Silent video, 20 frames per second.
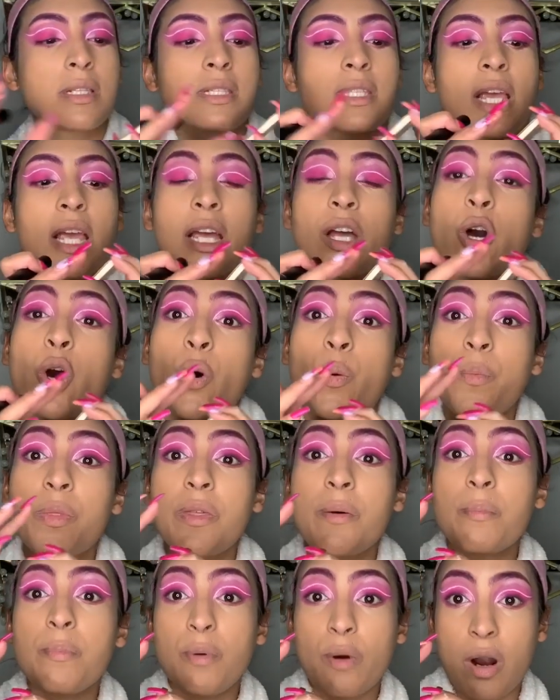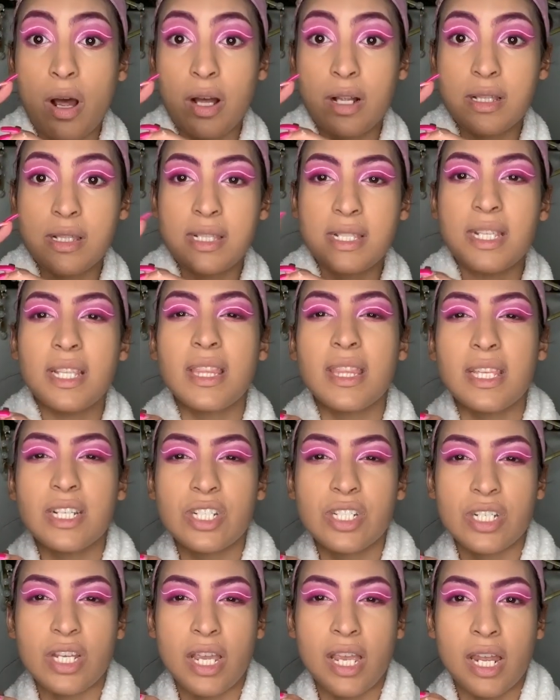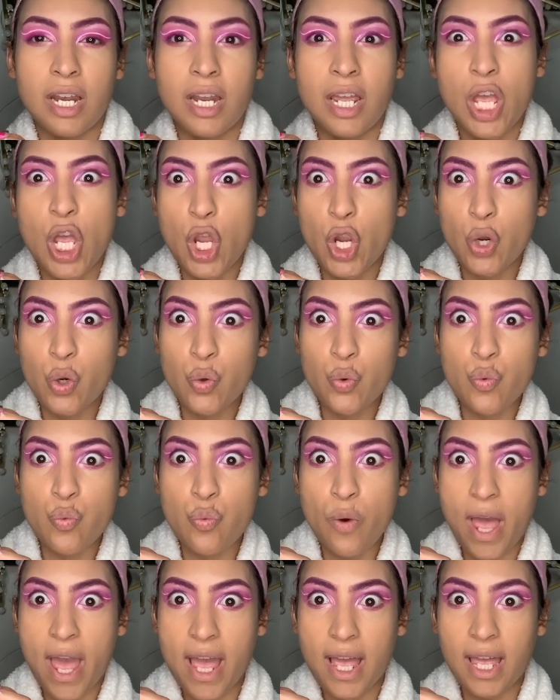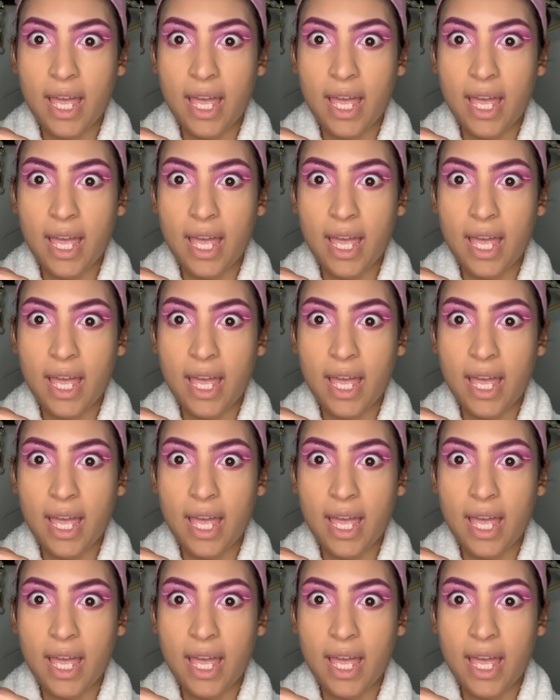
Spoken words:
Take Home the Bronze in the shade Greg.